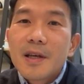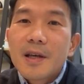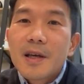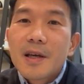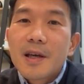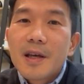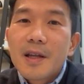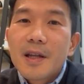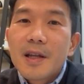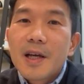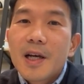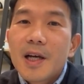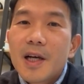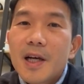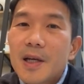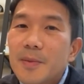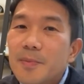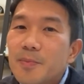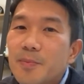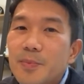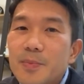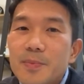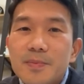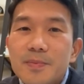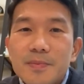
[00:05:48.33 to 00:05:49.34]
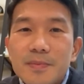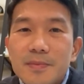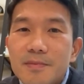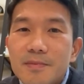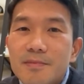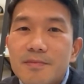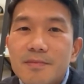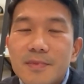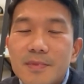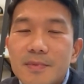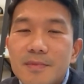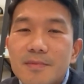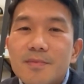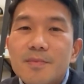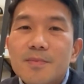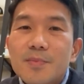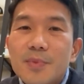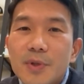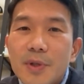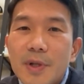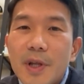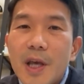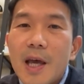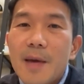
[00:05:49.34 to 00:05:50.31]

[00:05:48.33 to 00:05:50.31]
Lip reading: and I put